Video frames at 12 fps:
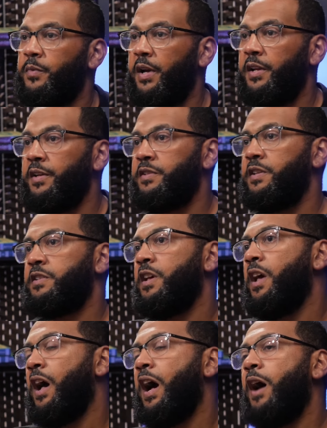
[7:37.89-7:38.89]
right, in a sense.
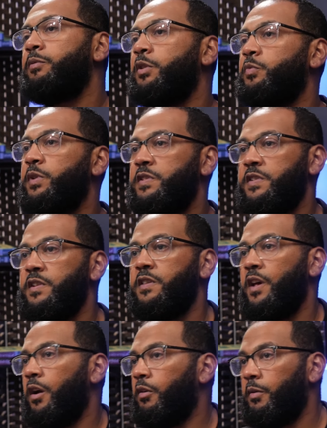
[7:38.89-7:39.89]
How did we see
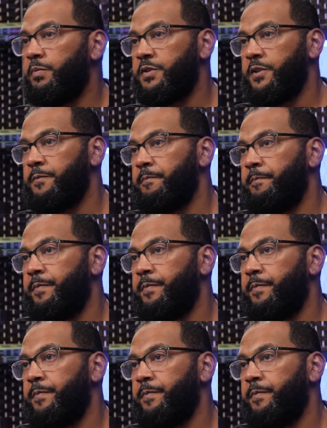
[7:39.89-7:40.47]
the Arabs?